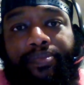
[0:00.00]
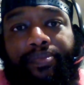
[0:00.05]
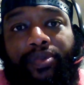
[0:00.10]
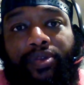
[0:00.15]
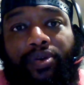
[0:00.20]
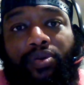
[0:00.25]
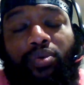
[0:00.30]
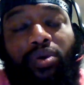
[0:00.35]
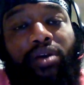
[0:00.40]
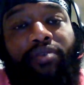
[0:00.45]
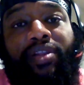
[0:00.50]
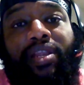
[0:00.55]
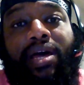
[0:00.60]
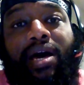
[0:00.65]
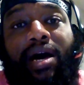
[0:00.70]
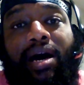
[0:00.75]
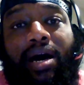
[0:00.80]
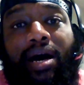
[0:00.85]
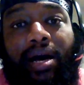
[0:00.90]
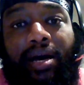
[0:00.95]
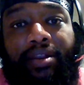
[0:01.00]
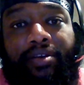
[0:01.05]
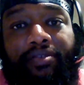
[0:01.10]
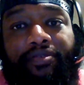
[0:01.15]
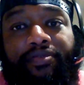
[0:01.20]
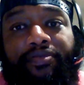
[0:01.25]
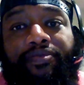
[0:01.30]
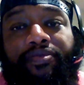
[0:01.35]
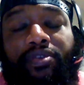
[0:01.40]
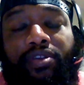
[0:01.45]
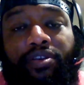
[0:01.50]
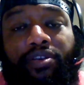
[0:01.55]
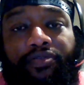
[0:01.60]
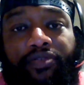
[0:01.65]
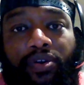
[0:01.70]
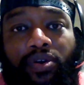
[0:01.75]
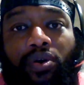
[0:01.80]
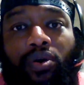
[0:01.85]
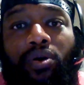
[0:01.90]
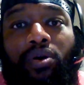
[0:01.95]
We have a lot of
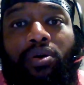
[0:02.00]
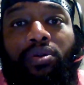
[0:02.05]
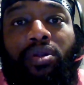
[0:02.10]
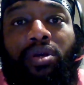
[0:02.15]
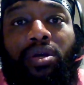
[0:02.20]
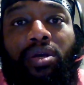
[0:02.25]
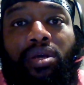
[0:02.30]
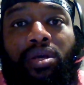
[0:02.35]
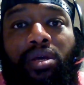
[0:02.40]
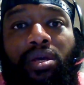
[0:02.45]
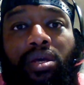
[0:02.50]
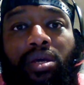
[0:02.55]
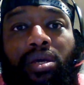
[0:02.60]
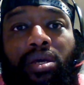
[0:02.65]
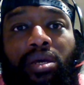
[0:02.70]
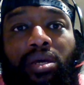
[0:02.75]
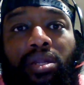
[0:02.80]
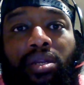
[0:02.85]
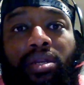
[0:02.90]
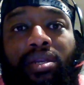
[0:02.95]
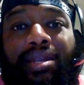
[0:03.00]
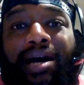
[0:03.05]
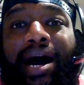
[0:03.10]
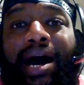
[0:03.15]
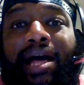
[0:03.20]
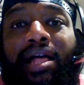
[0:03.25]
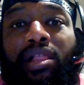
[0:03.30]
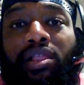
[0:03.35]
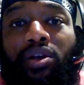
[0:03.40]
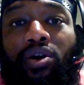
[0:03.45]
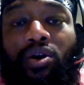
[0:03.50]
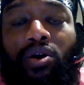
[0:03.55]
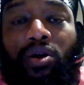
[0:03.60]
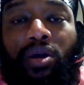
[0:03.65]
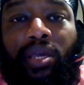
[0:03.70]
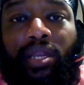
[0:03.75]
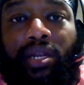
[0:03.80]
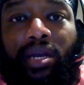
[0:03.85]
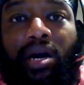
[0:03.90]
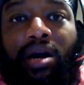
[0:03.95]
difficult dialogue
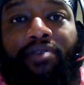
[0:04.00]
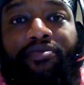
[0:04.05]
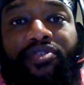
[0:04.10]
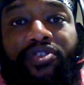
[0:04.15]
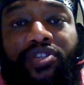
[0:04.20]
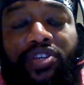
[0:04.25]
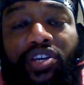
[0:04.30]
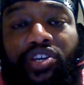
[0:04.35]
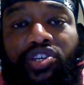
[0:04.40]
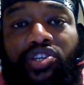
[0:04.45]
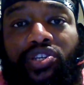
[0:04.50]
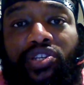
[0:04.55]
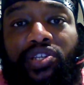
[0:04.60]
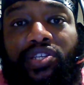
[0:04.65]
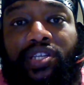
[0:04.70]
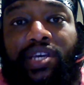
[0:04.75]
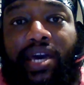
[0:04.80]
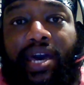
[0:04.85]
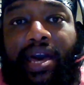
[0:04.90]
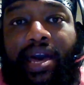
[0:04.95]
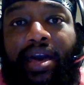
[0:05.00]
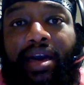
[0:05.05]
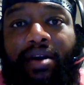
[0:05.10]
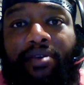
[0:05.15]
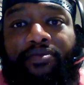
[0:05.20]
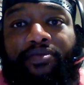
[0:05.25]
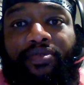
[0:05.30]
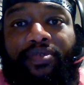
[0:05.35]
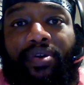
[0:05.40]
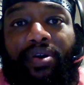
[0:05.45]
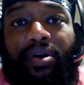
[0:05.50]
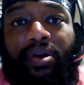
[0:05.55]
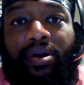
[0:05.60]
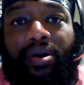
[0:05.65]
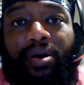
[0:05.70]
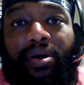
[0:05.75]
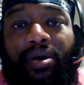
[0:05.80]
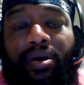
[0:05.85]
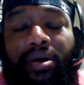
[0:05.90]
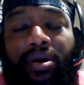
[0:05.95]
and conversations to have
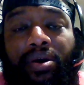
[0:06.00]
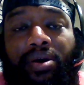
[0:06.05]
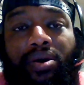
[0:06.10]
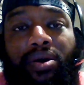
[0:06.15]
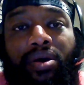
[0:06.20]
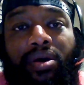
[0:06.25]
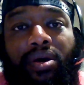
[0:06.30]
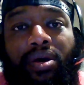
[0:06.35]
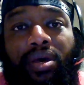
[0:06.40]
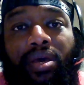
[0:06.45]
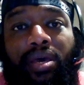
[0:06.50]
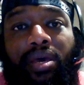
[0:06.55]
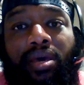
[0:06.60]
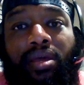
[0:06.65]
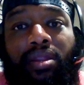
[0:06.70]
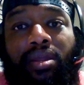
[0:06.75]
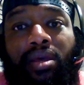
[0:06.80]
ahead.